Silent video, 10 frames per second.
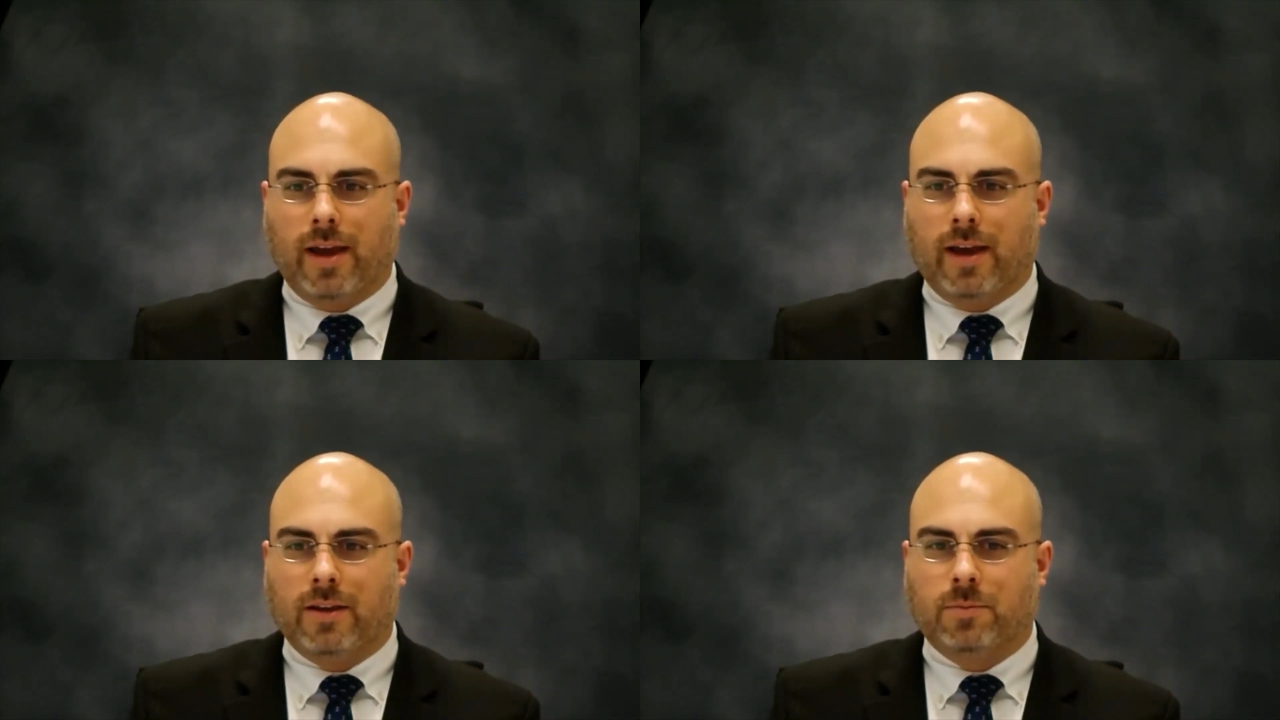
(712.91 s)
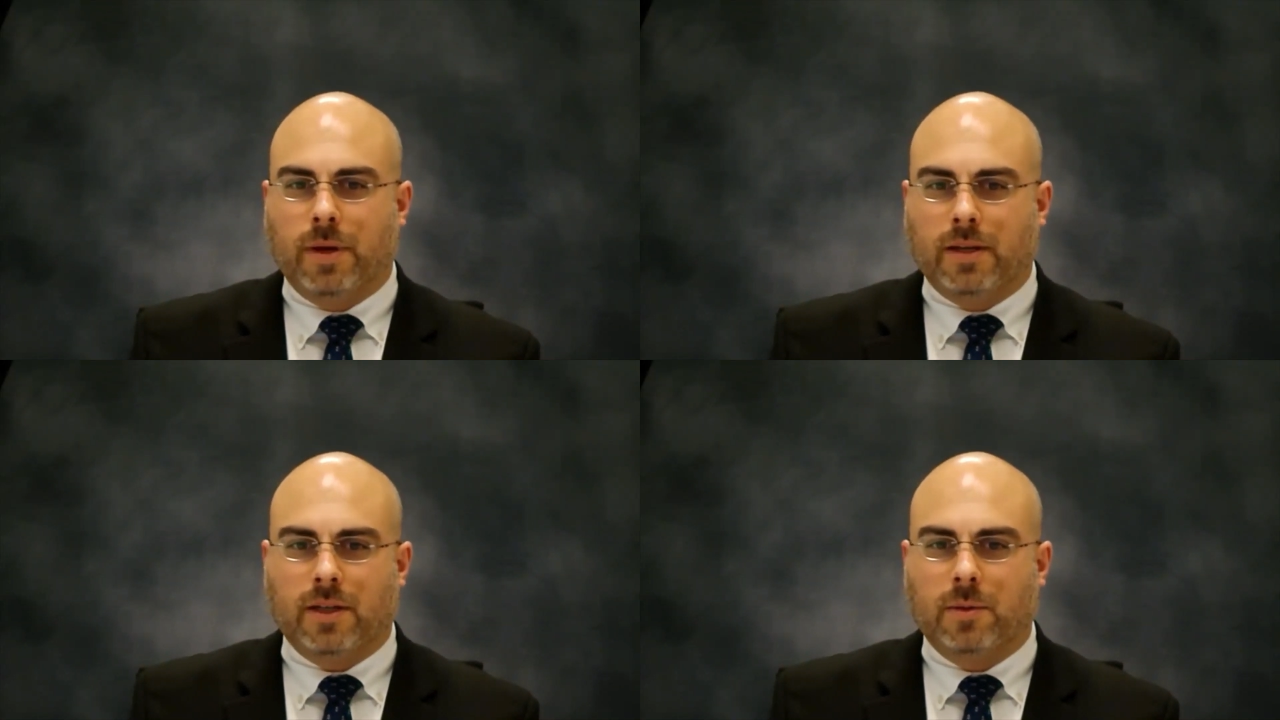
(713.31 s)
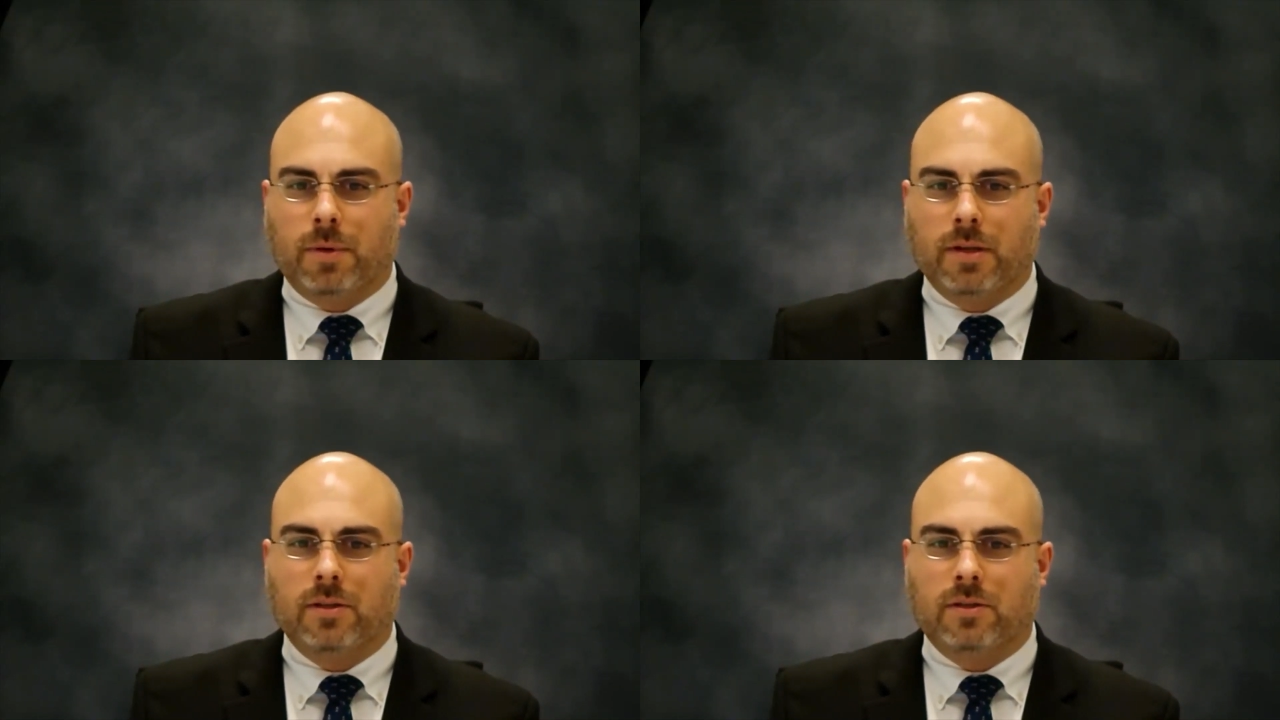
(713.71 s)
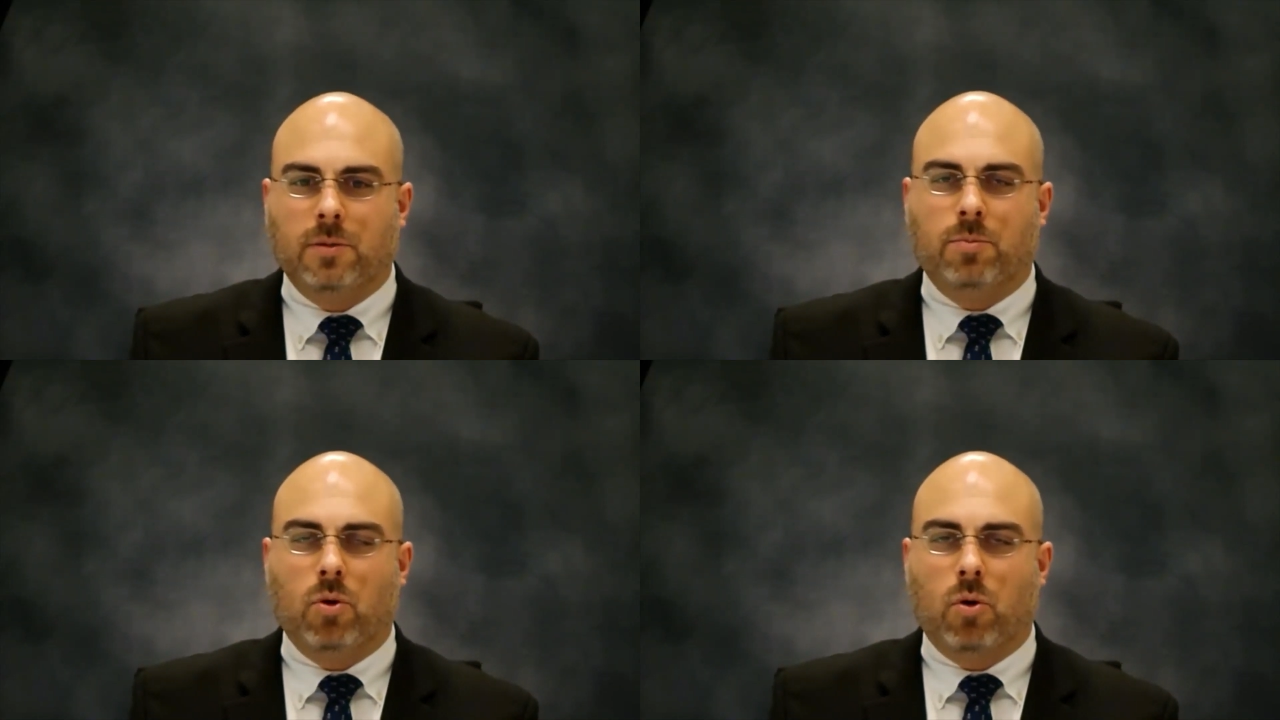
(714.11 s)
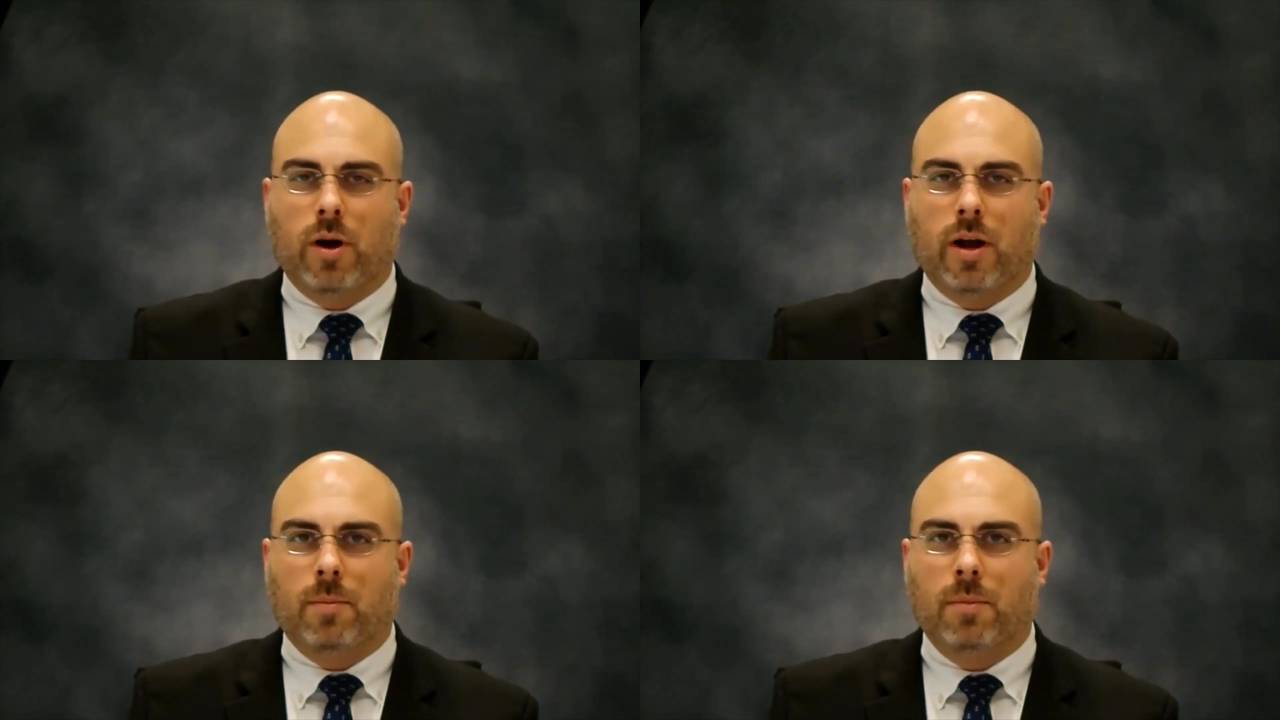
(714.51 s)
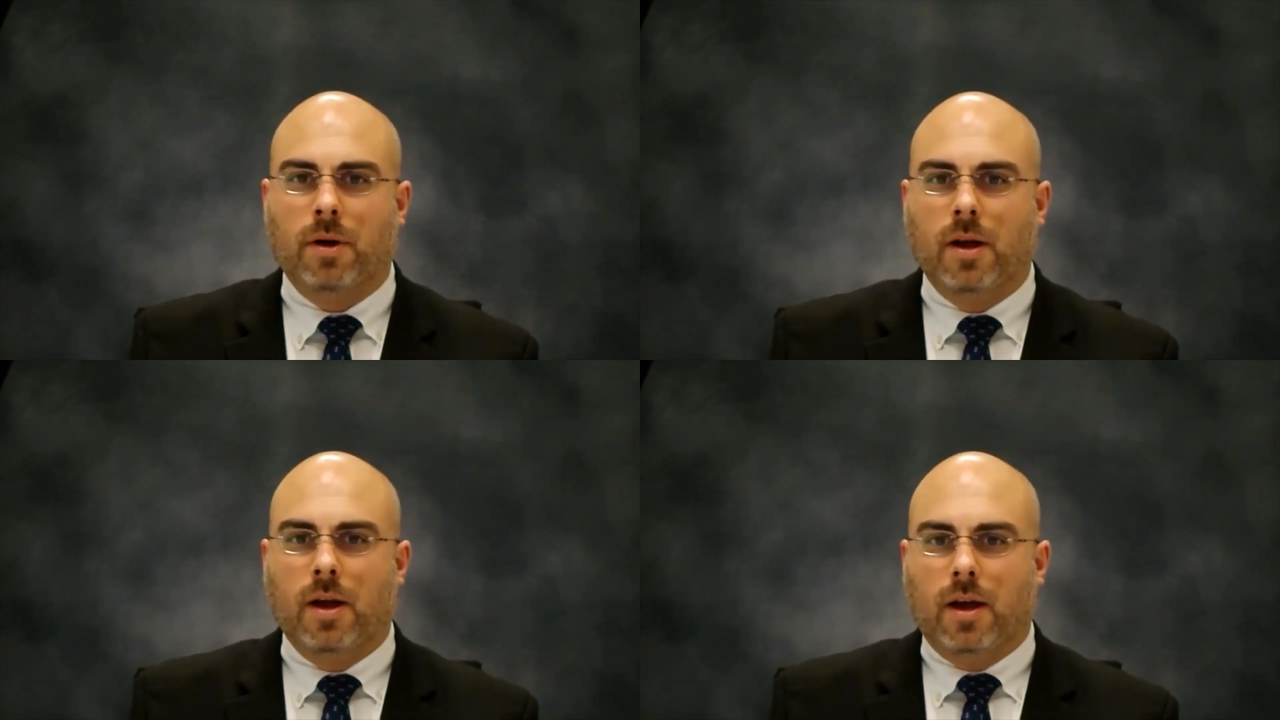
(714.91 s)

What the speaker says: has based on the PCC program